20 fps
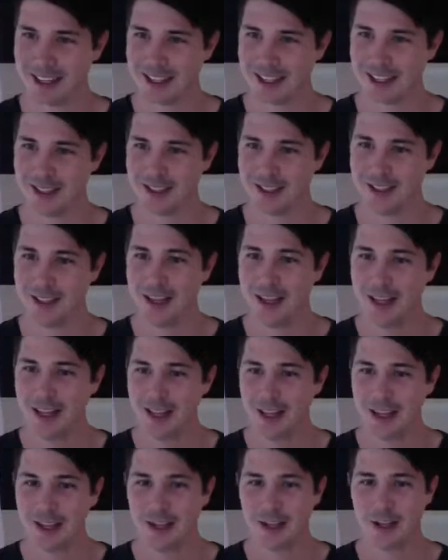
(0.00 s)
still,
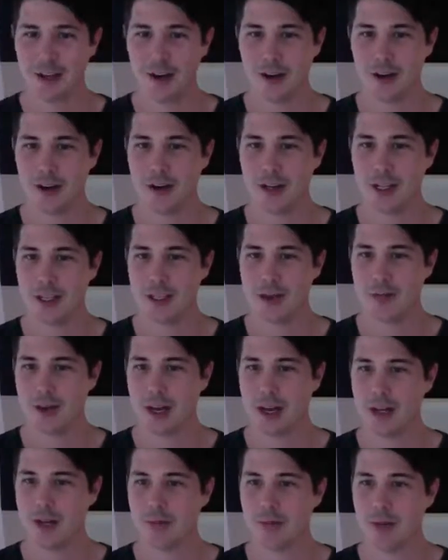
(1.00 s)
need to
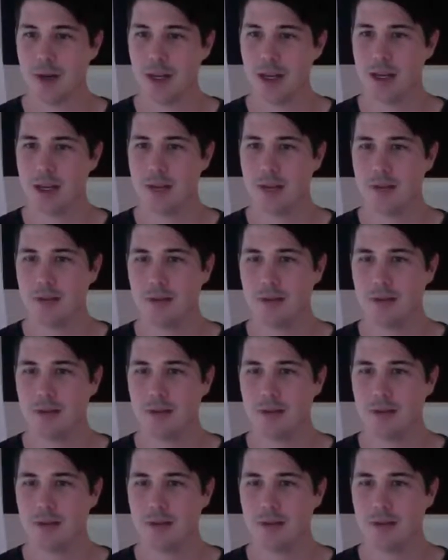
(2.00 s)
make money.